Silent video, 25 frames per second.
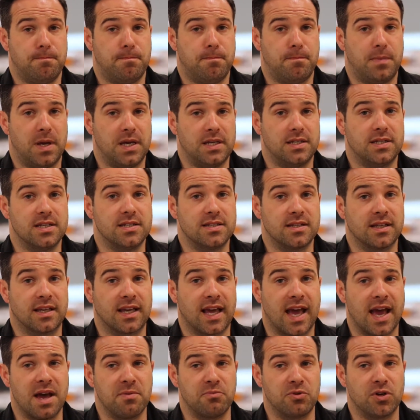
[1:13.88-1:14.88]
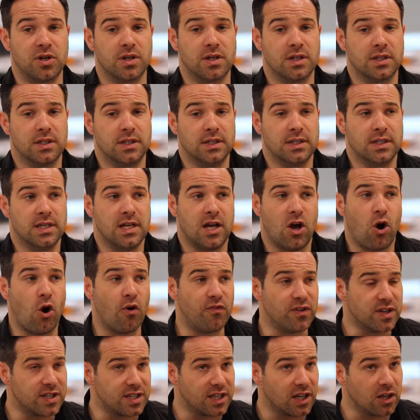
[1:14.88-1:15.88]
pieces to camera.
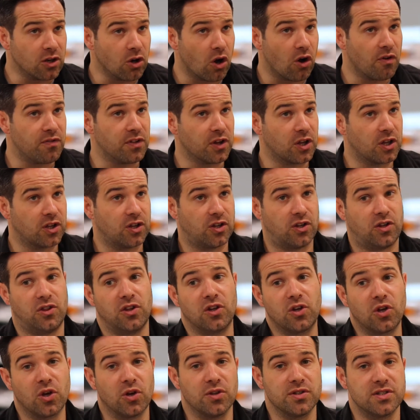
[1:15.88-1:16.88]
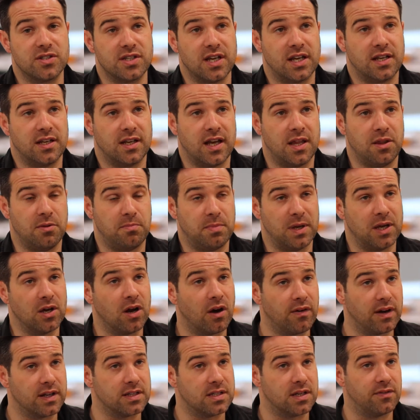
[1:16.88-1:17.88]
Obviously a lot of the content and the
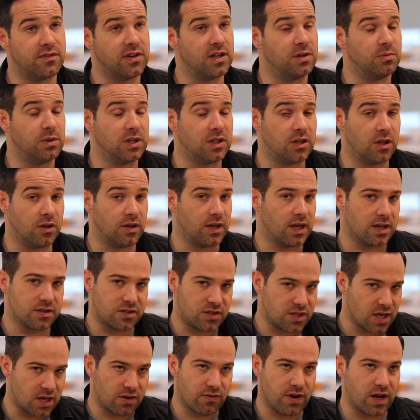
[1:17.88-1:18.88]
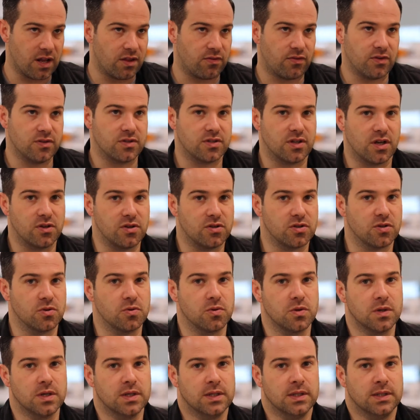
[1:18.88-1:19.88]
PR activity we do now is generated through social,
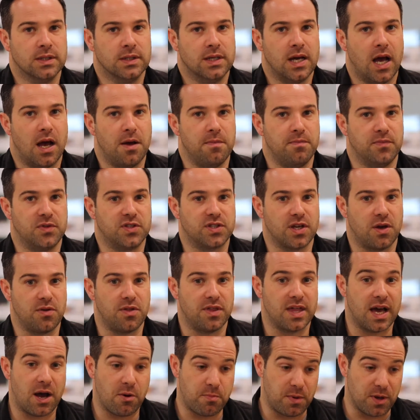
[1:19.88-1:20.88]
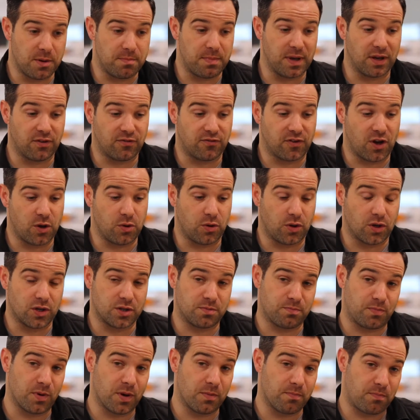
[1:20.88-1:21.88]
so that'll be a big
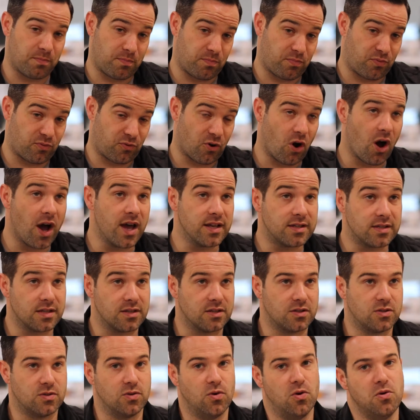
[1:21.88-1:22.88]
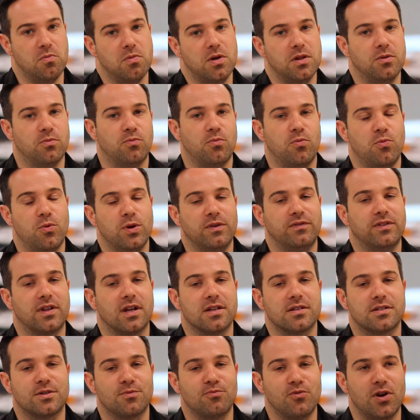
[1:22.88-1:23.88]
focus. But prior to the tournament, we've
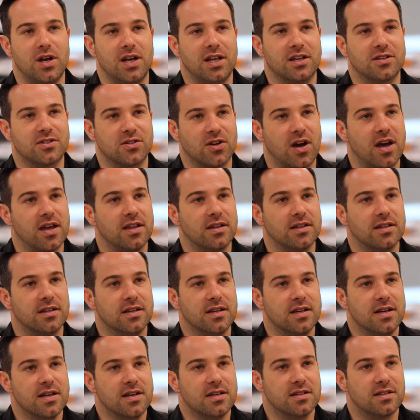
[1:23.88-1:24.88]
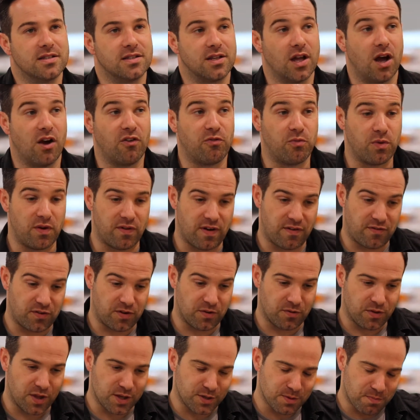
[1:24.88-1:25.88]
done some really exciting stuff.
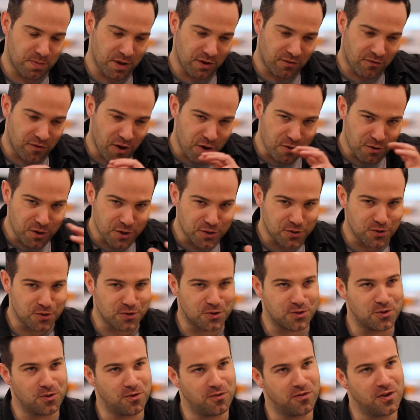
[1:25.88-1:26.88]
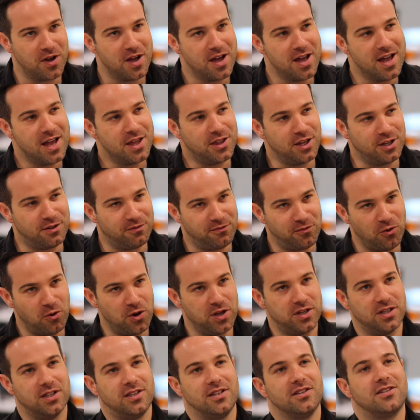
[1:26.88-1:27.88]
There's a big focus on sort of this
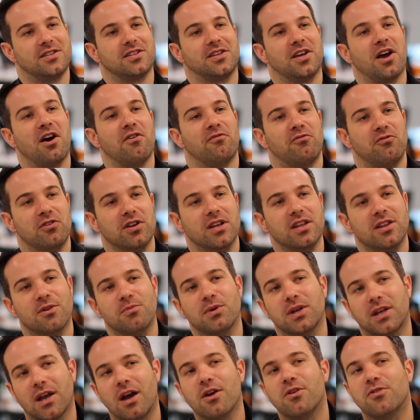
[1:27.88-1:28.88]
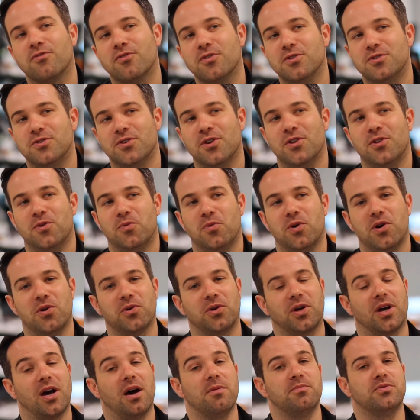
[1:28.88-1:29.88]
voyage of discovery that we go through during the
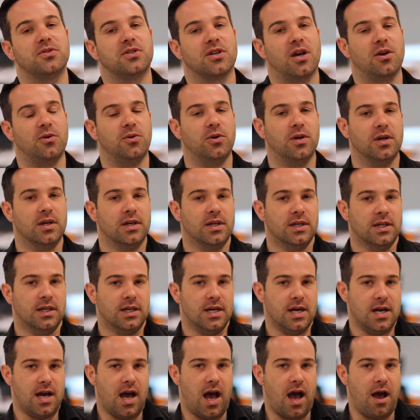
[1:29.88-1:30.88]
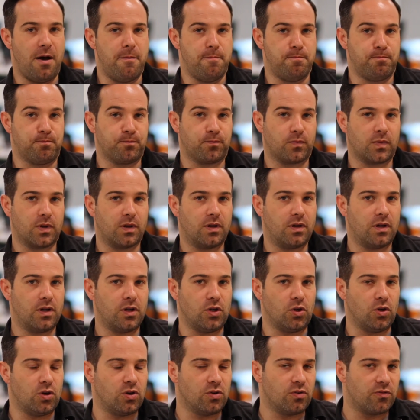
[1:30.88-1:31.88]
World Cup. So
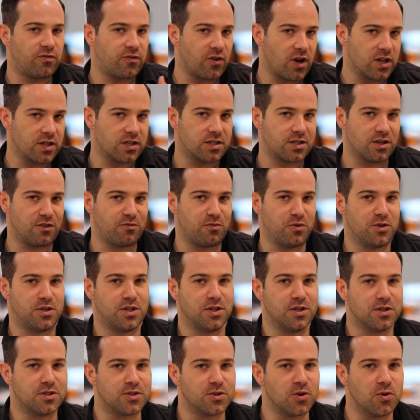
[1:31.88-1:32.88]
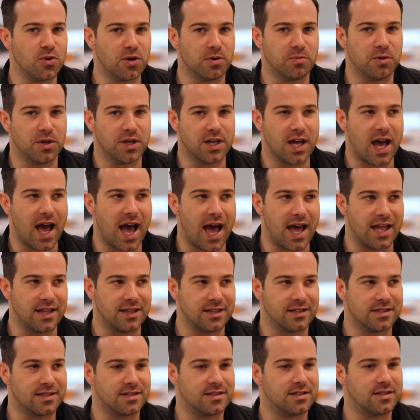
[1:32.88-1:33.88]
you'll find yourself watching the tournament,
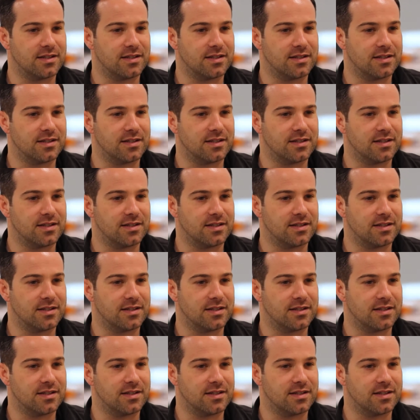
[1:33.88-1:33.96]
and